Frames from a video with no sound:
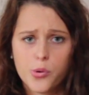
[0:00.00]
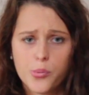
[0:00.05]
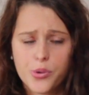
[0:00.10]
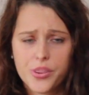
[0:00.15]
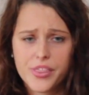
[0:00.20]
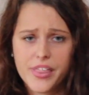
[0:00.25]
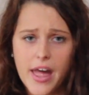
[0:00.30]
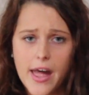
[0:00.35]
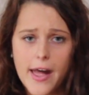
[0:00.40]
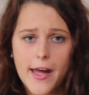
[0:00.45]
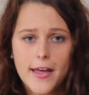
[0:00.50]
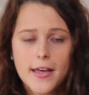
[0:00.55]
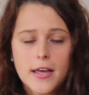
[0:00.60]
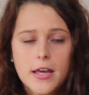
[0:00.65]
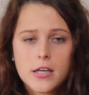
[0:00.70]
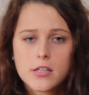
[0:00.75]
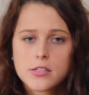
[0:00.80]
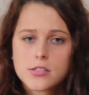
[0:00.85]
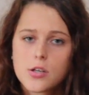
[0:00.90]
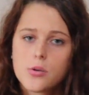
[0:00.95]
we were there.
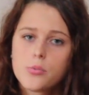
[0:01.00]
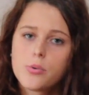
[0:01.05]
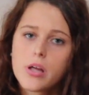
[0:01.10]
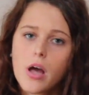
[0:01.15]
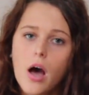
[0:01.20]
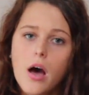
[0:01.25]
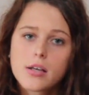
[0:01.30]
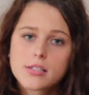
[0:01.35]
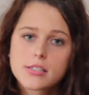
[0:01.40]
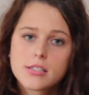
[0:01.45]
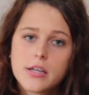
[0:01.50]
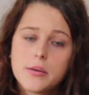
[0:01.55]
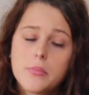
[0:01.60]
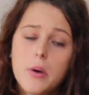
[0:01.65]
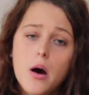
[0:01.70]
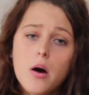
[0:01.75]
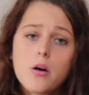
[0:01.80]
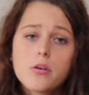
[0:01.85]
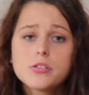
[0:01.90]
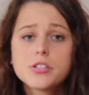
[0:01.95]
So we asked
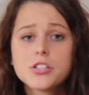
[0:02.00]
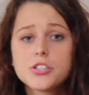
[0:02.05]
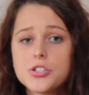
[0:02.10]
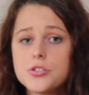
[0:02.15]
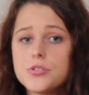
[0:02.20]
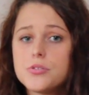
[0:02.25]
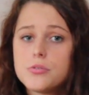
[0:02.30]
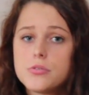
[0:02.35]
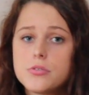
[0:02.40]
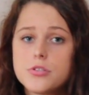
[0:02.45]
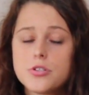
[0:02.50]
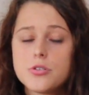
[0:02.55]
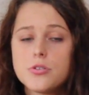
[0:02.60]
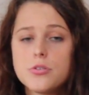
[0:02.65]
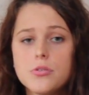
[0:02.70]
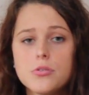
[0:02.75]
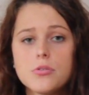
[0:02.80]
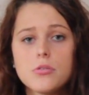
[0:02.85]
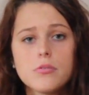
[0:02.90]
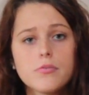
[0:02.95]
him, oh, did you
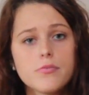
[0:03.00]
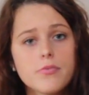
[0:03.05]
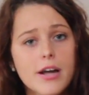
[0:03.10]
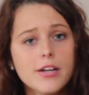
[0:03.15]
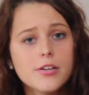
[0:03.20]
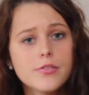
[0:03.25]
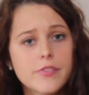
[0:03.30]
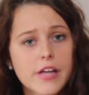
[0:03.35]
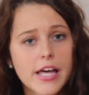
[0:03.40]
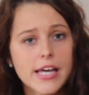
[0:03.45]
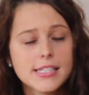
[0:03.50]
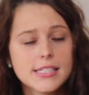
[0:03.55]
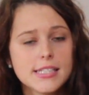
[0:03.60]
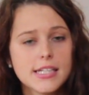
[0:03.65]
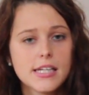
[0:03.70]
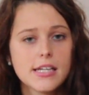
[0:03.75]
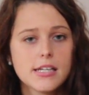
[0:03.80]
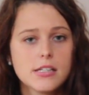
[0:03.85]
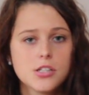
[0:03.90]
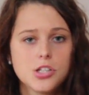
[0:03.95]
do
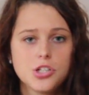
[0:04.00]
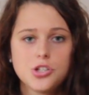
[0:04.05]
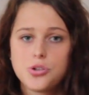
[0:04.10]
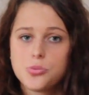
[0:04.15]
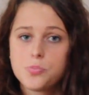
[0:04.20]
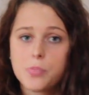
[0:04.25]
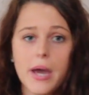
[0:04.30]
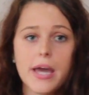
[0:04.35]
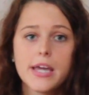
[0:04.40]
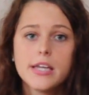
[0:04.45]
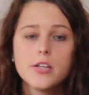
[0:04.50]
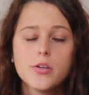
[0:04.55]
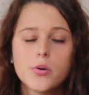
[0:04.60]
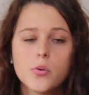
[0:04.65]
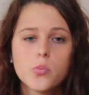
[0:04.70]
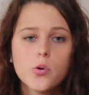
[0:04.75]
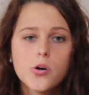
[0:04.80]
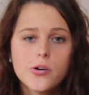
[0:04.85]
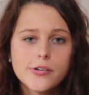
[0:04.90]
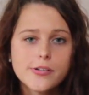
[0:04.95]
renovating? Did you paint
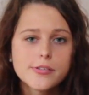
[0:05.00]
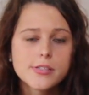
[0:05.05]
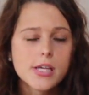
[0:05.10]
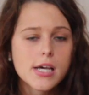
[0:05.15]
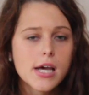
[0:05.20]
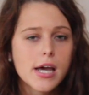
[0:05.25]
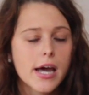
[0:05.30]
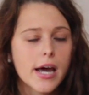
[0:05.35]
your walls?